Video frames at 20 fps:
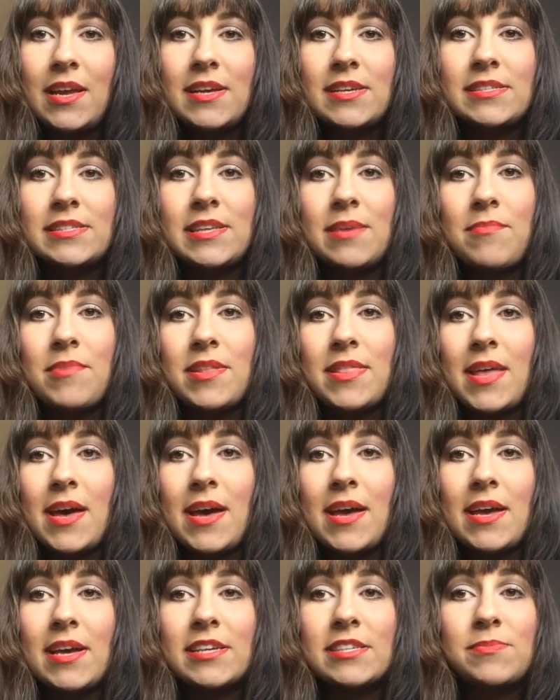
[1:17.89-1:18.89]
someone
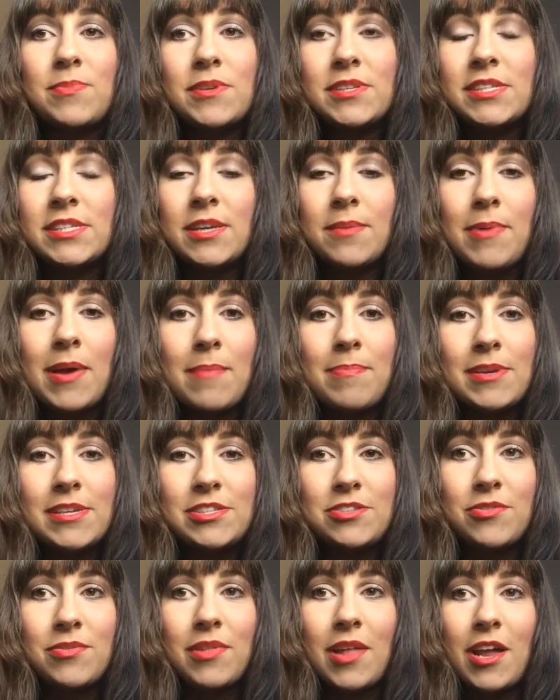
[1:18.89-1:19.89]
that exposes their puppies
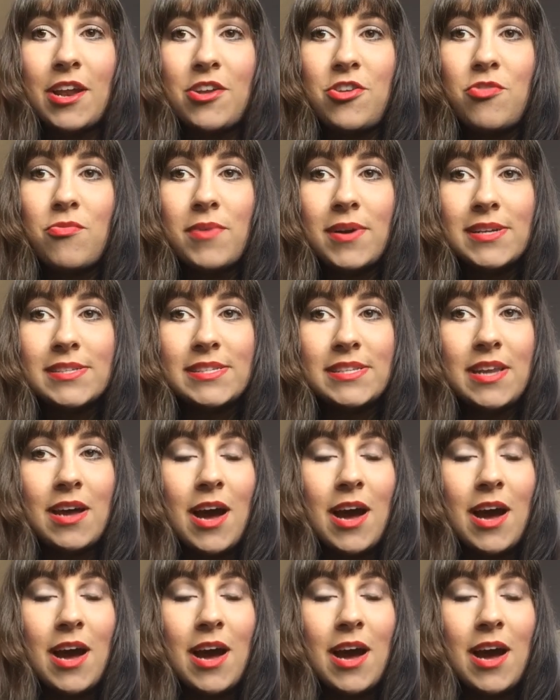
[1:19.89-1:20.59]
to a lot of noise and